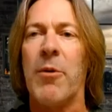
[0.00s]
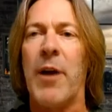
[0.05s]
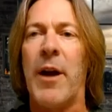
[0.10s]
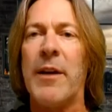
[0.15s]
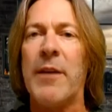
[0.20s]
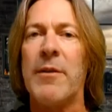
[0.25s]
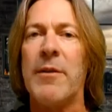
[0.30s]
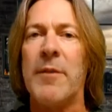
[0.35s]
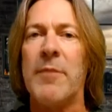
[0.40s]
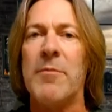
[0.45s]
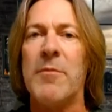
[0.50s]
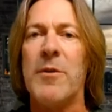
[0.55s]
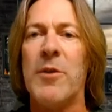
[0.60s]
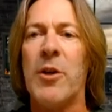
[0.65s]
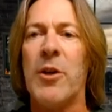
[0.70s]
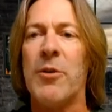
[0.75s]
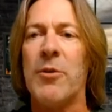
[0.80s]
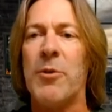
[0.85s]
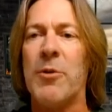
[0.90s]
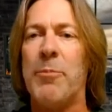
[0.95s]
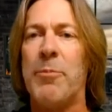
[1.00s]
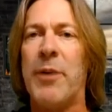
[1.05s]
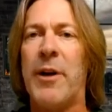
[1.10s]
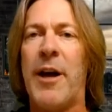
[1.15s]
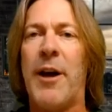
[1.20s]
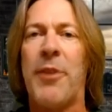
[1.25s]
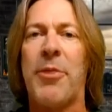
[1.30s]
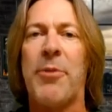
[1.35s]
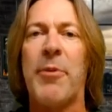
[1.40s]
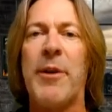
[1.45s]
Right? They you know you put
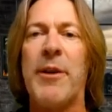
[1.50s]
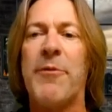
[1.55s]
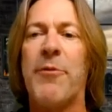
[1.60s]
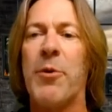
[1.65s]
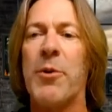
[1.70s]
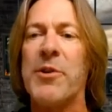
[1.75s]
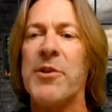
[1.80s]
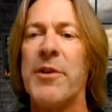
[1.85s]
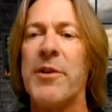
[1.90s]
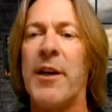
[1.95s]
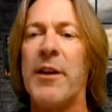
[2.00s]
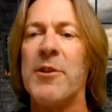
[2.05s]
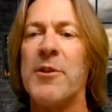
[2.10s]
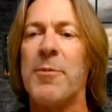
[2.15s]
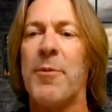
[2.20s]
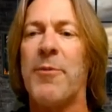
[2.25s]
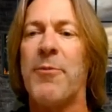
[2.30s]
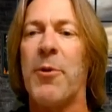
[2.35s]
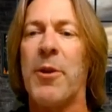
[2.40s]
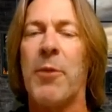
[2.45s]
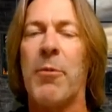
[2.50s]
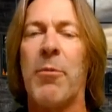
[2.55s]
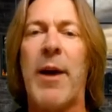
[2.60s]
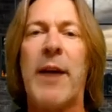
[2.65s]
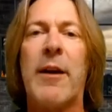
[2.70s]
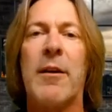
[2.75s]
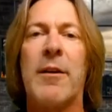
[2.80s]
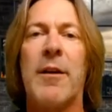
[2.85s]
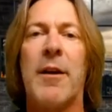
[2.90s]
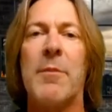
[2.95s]
out 3 or 4 singles before the
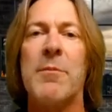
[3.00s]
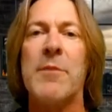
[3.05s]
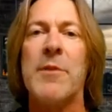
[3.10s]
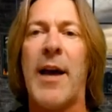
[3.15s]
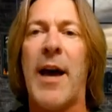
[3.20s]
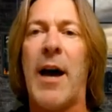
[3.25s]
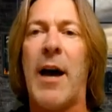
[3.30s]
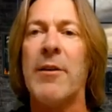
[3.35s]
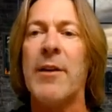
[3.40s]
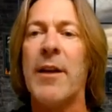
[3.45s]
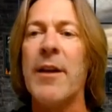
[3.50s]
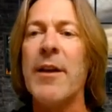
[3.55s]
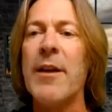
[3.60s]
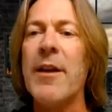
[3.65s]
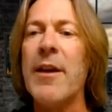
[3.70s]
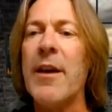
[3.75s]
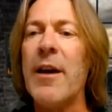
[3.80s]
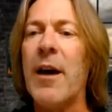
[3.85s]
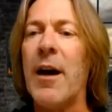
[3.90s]
record comes out, uh,